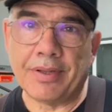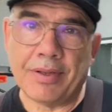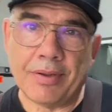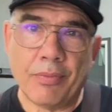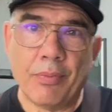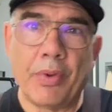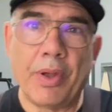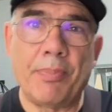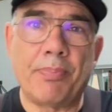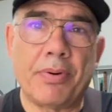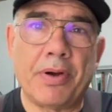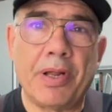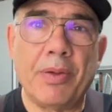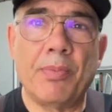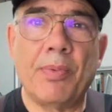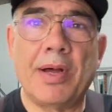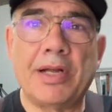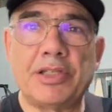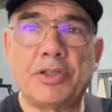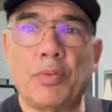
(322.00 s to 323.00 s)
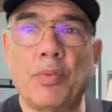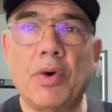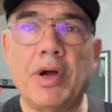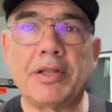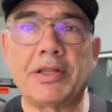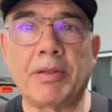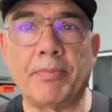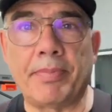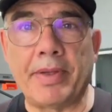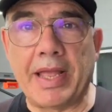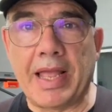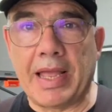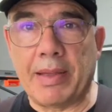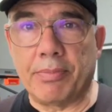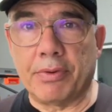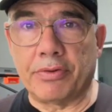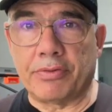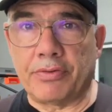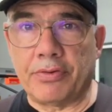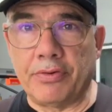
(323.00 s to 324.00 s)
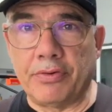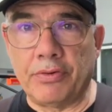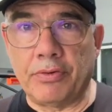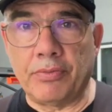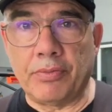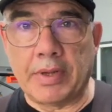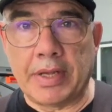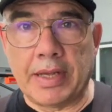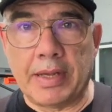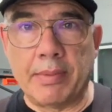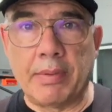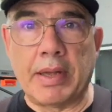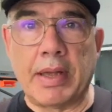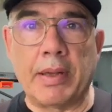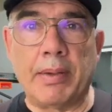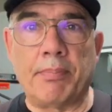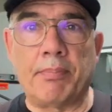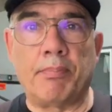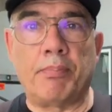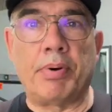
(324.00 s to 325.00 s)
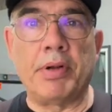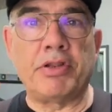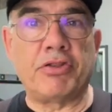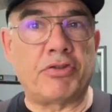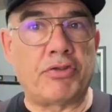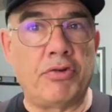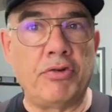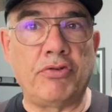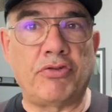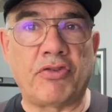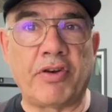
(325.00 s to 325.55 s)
We pretty much want to be able to put two